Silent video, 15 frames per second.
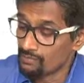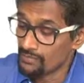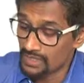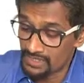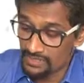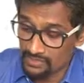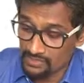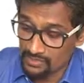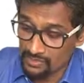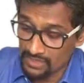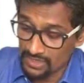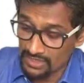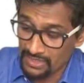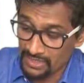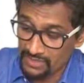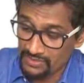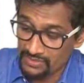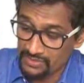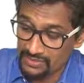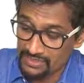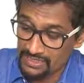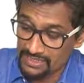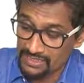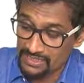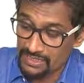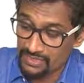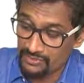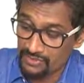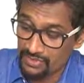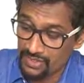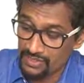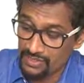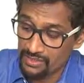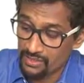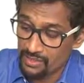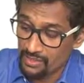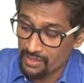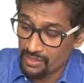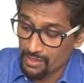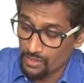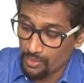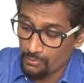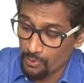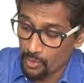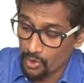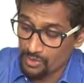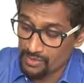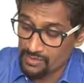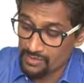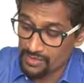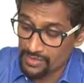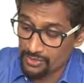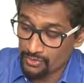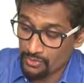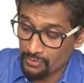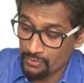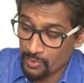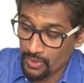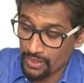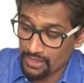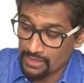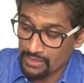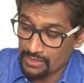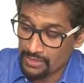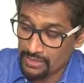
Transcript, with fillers: It is three thousand six hundred upon zero point